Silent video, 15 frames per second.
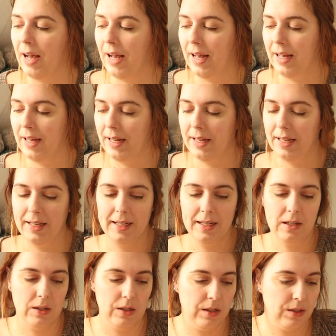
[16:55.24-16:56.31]
I
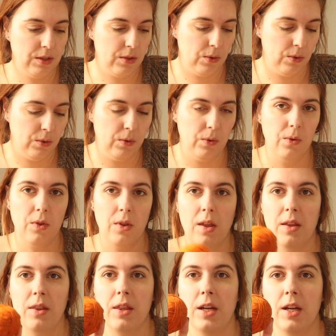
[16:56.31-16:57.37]
cast on
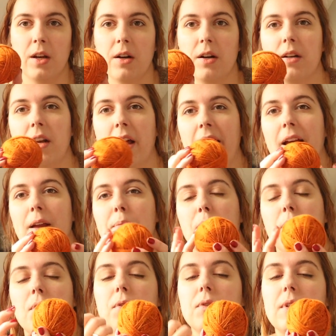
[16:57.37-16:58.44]
the yarn I
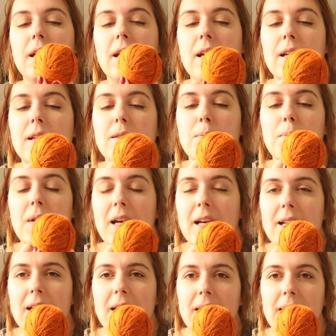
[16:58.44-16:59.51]
bought at
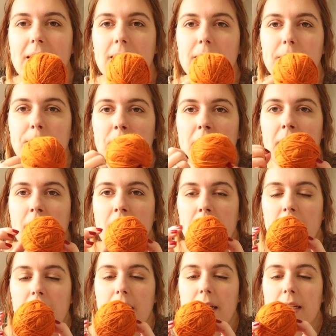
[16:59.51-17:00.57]
Breidagen.
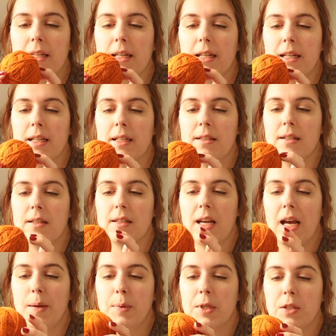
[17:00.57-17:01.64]
It is
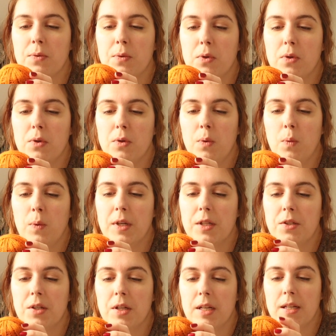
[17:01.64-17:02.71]
schaapjeswol,
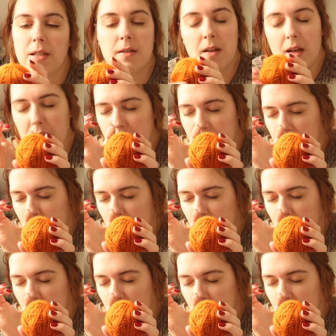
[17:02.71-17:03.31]
which is a